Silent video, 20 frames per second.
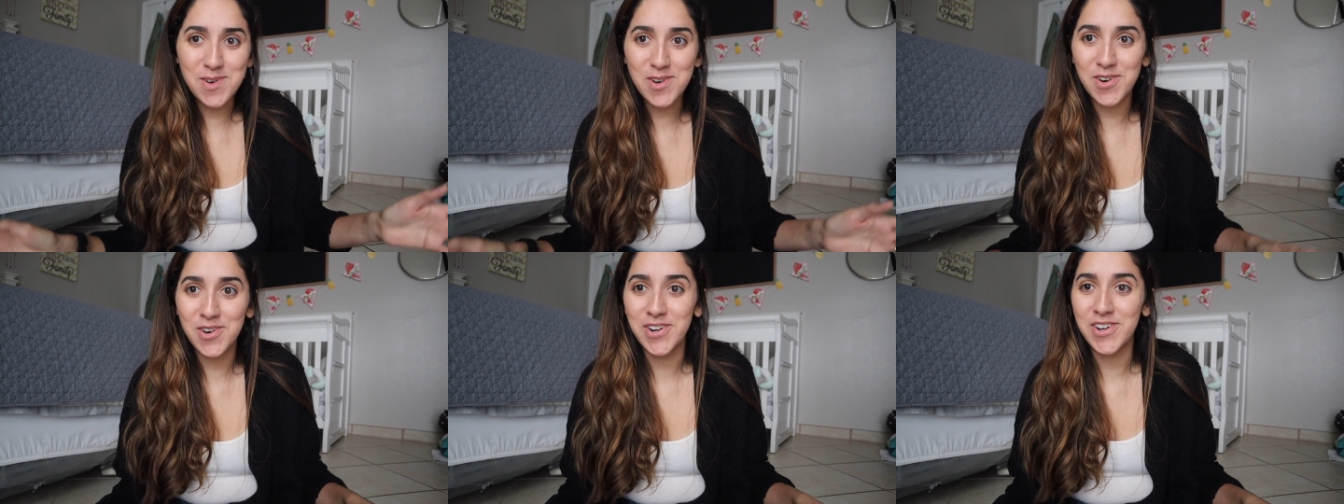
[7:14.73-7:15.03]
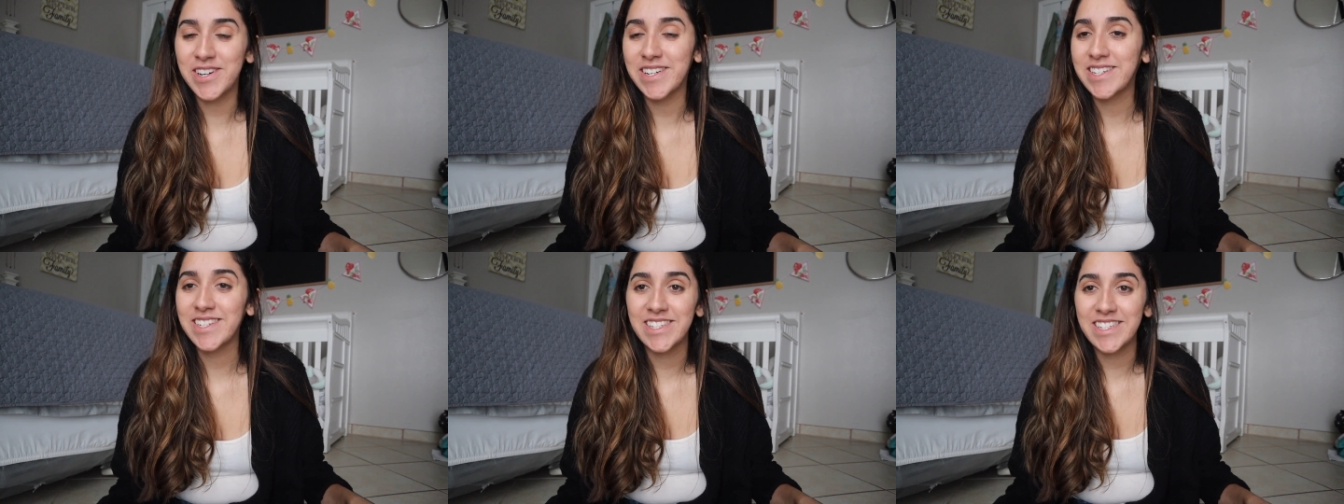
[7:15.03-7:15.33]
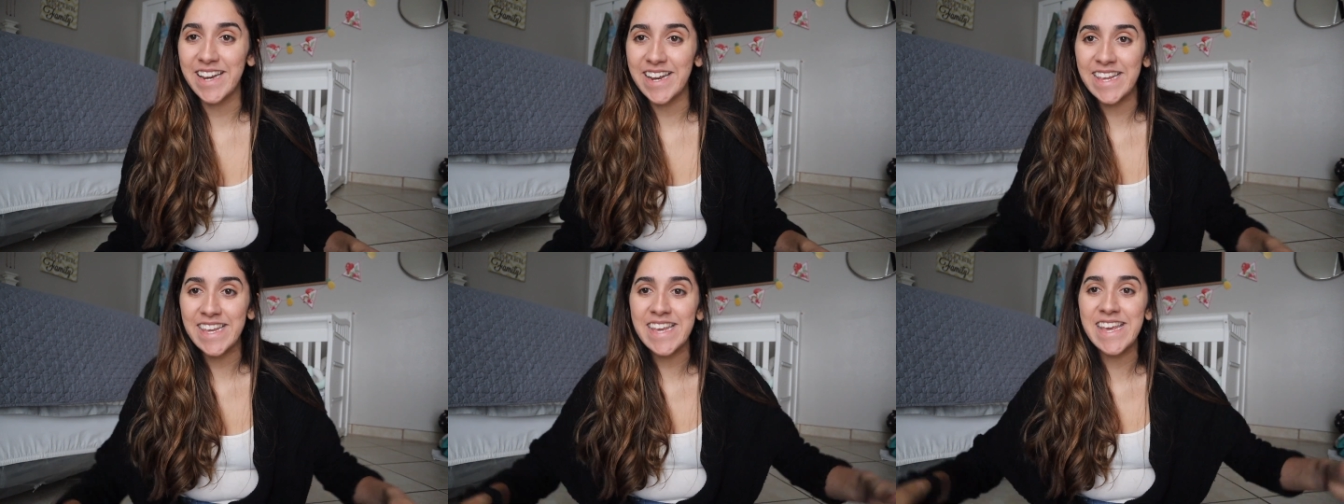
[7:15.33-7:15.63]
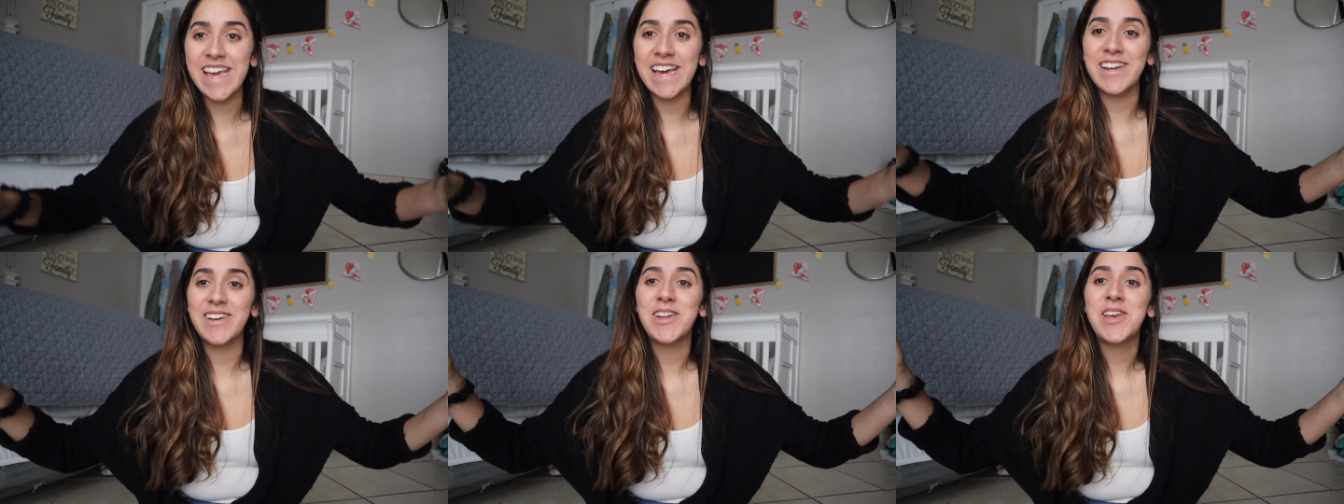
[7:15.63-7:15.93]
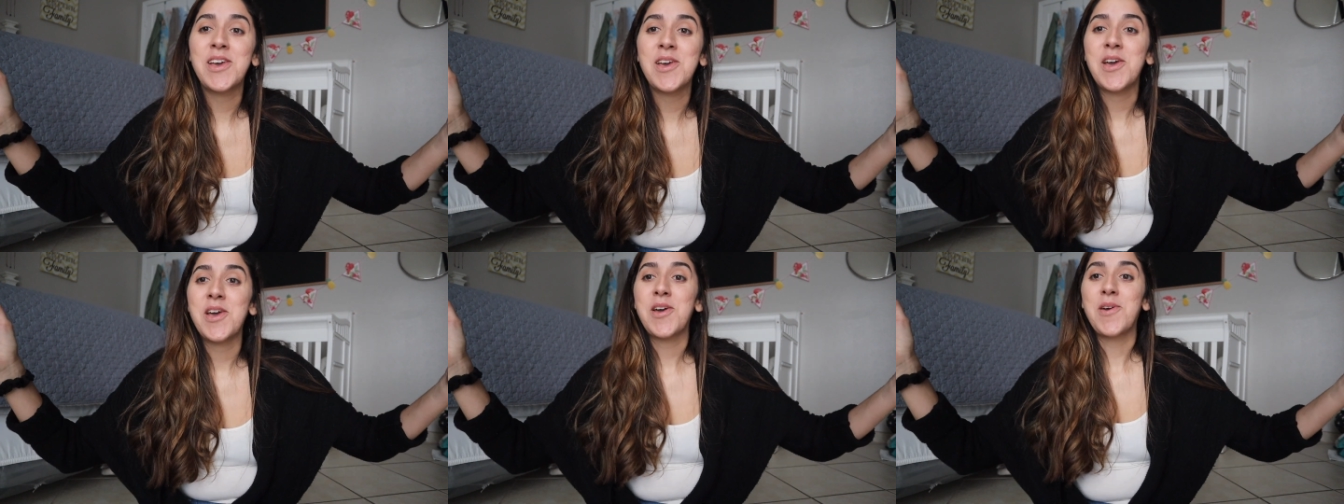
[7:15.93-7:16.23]
or they can't
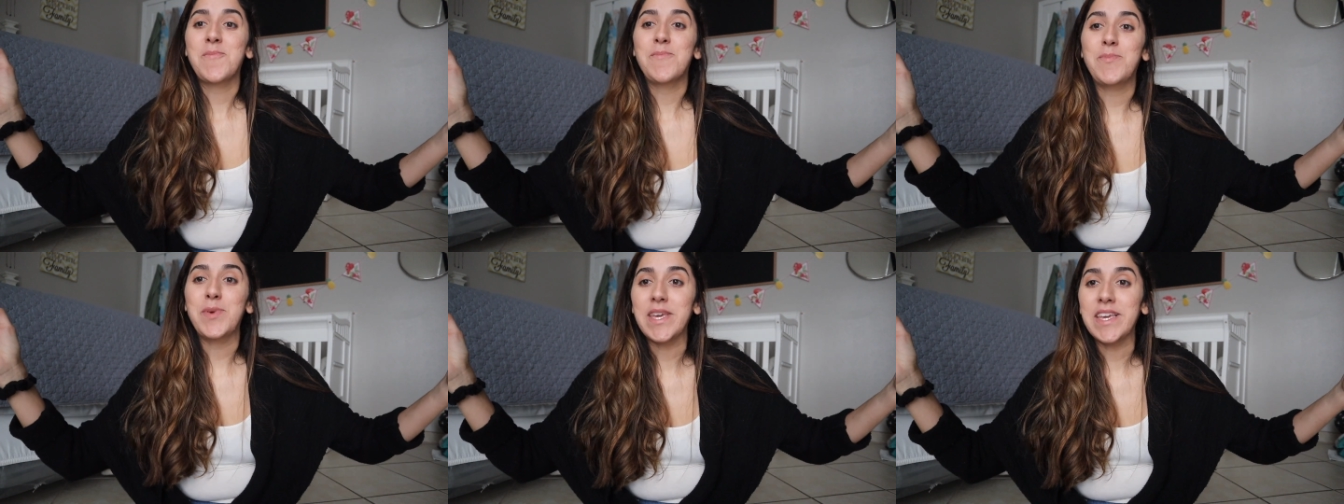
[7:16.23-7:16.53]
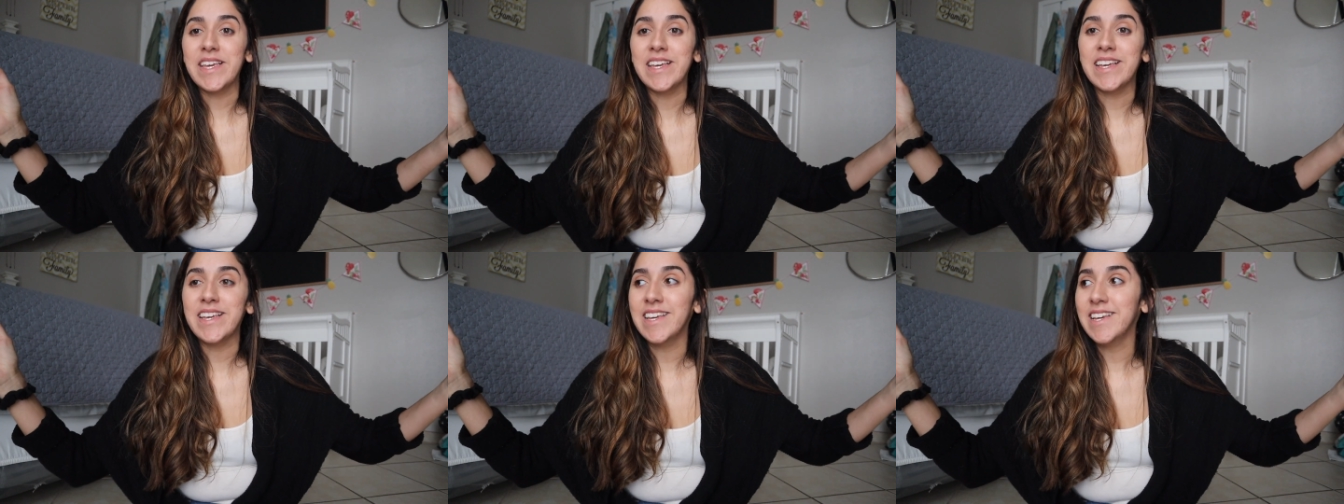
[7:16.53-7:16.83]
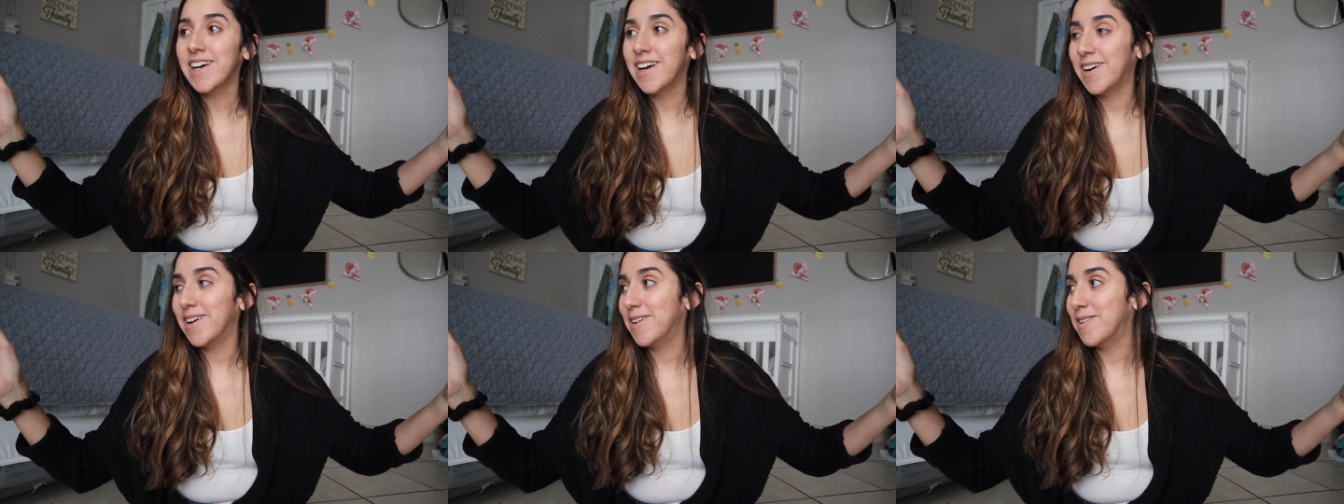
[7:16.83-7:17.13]
be